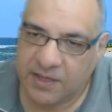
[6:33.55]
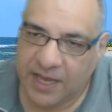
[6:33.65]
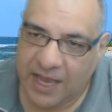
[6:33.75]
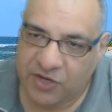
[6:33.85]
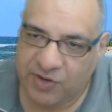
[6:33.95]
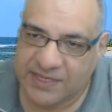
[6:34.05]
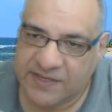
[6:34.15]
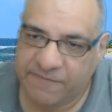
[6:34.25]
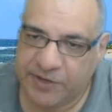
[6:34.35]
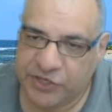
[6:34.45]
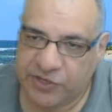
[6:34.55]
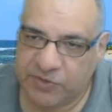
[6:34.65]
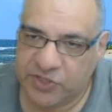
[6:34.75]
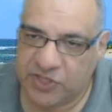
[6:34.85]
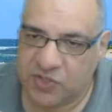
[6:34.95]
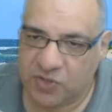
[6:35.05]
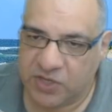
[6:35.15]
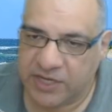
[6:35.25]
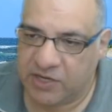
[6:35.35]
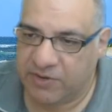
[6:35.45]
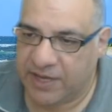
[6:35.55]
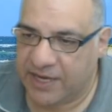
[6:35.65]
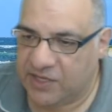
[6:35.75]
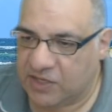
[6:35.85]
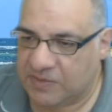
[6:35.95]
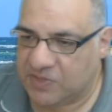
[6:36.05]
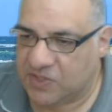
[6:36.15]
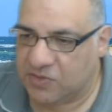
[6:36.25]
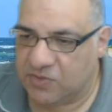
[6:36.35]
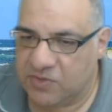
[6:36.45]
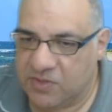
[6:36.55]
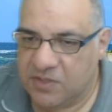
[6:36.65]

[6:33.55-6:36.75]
aggressive bishop, which is not going anywhere anytime soon.